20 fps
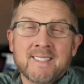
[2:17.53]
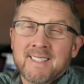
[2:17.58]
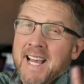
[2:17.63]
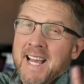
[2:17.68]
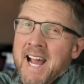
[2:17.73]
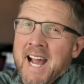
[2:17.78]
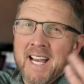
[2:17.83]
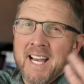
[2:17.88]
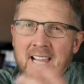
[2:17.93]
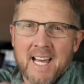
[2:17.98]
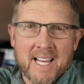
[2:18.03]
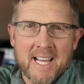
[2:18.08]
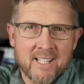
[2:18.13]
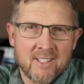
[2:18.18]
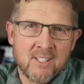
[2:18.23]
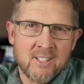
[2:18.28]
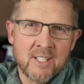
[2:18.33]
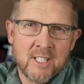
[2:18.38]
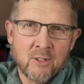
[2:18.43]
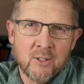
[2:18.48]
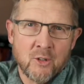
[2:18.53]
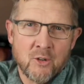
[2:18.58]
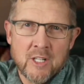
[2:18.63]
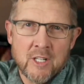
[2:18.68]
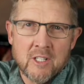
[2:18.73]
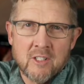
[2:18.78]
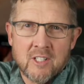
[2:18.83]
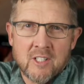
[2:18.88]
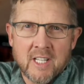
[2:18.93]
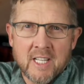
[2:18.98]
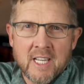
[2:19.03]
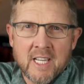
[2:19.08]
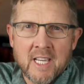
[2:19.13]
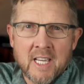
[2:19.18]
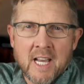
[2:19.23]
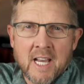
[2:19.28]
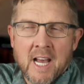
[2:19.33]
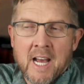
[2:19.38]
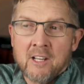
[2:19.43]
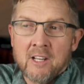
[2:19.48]
I liked Neil
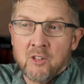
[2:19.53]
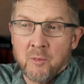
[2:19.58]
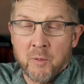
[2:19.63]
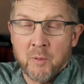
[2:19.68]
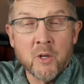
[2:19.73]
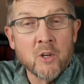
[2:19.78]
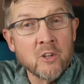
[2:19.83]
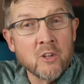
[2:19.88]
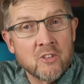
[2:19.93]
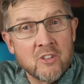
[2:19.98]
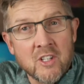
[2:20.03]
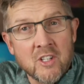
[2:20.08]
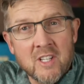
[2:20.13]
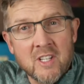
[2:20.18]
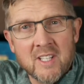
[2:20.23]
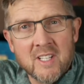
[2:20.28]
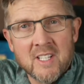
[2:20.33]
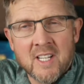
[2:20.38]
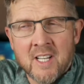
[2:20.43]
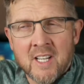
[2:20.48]
Critchley as a person.